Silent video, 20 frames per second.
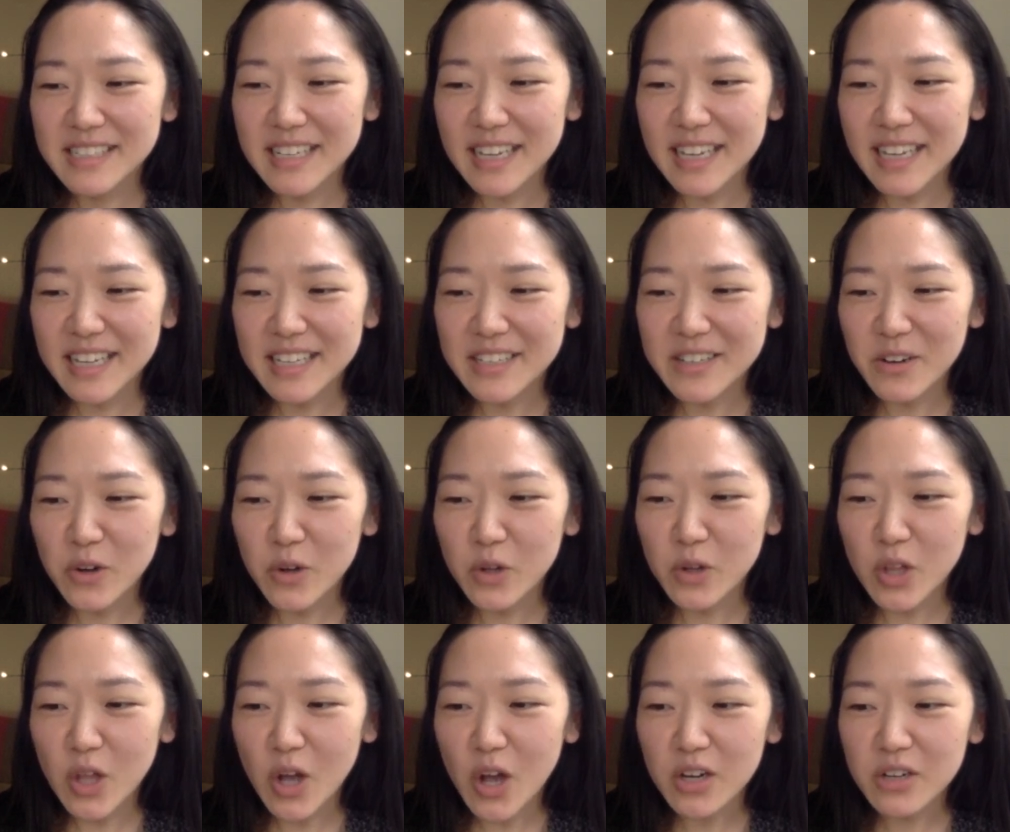and a
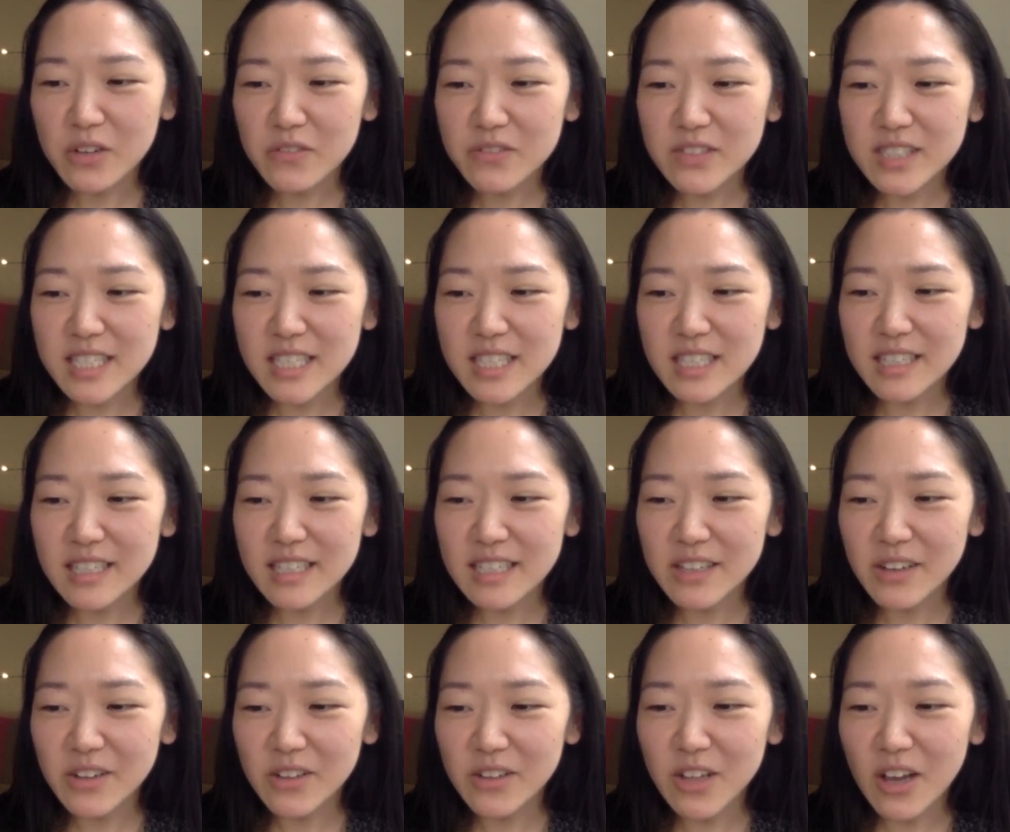lot of
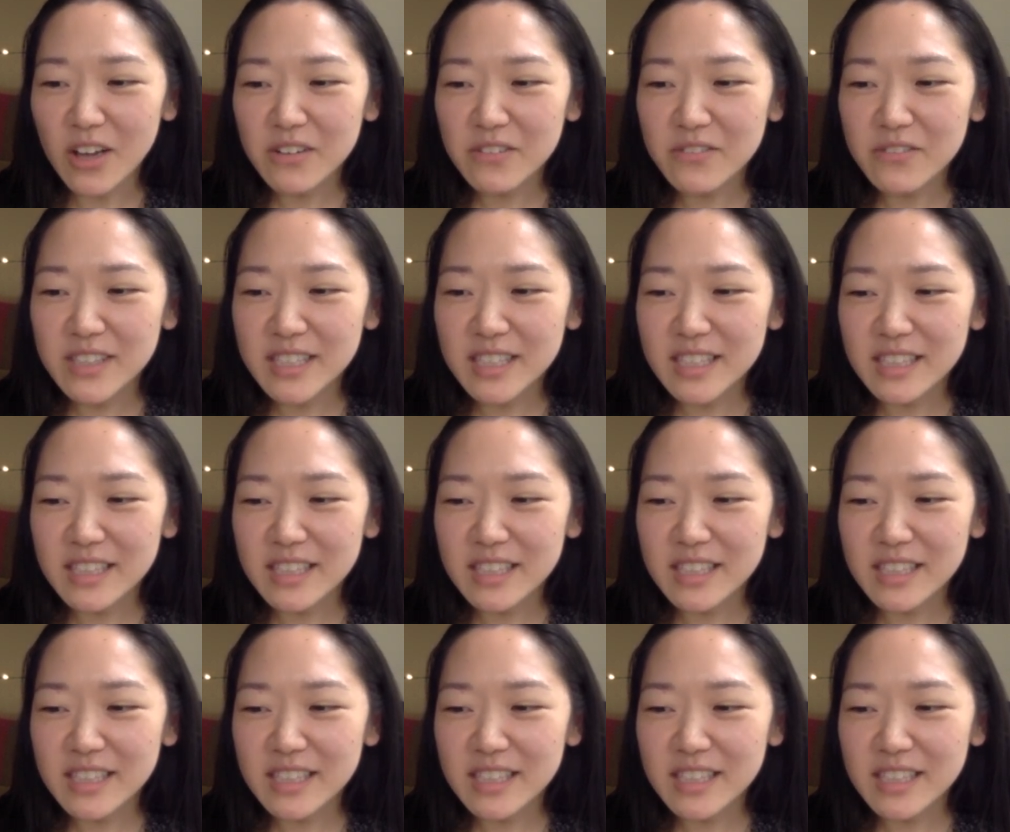the a lot of